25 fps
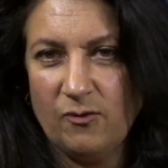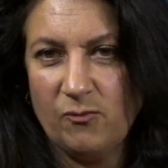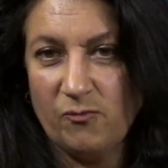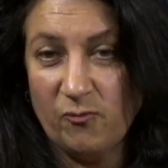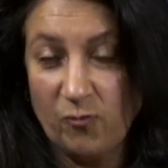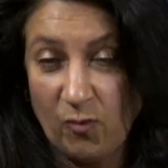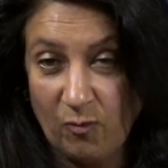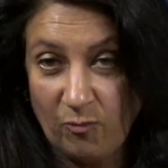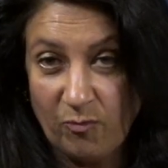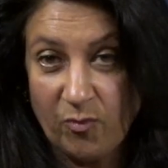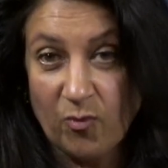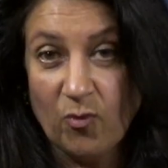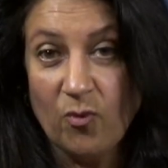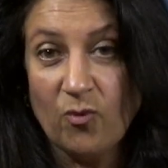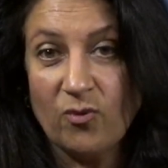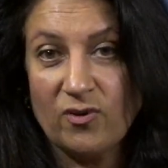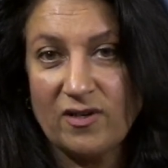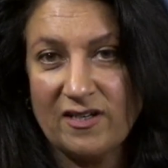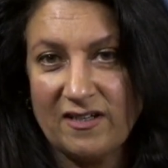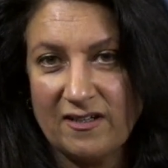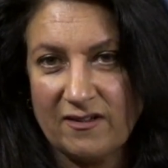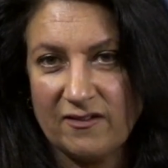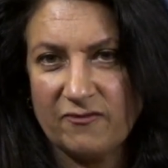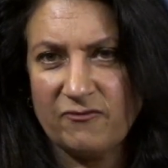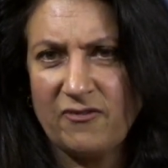were born
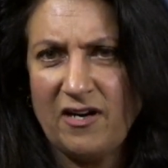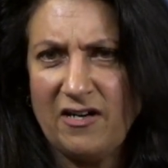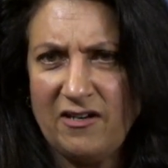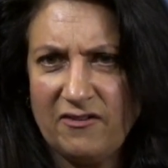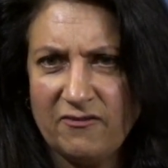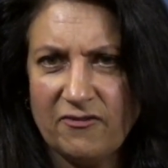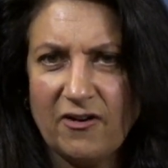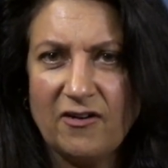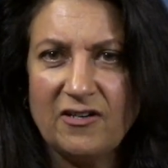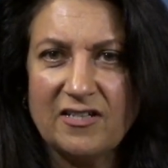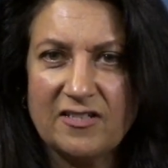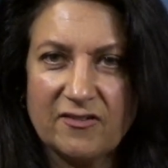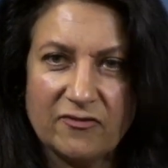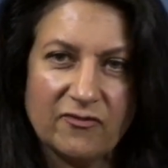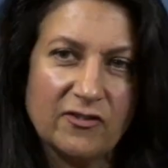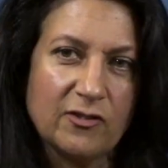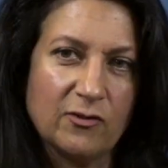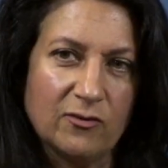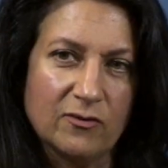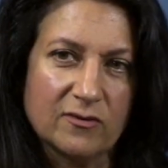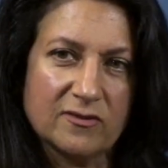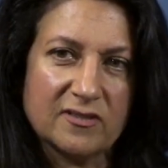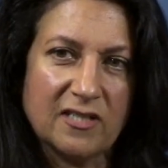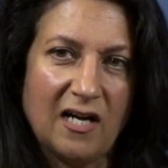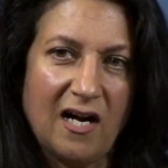in a very, very
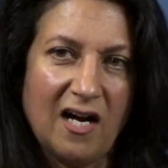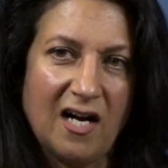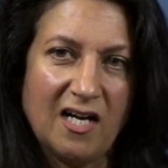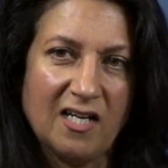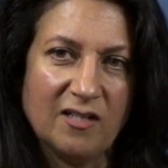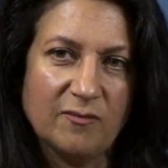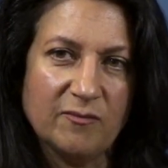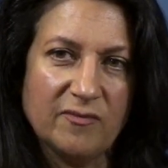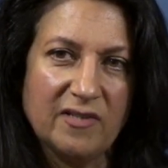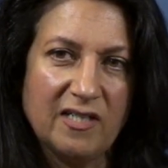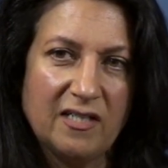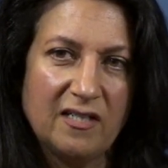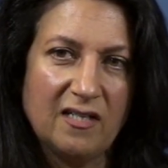difficult time